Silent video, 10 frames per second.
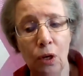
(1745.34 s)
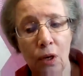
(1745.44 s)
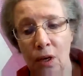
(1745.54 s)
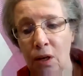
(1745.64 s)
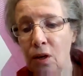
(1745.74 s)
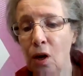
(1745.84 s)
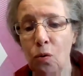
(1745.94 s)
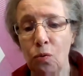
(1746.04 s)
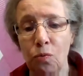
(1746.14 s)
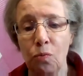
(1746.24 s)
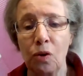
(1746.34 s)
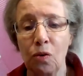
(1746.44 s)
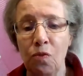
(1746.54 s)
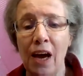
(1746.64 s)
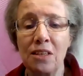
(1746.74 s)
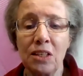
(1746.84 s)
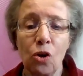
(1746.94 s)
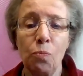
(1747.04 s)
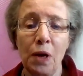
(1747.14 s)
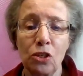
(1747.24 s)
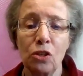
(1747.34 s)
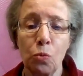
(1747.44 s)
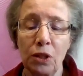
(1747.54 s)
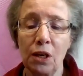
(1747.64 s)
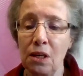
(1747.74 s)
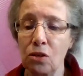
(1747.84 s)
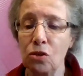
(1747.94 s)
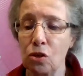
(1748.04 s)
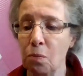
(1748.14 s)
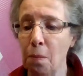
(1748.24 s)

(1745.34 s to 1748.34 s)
We're advising our patients what they need to do.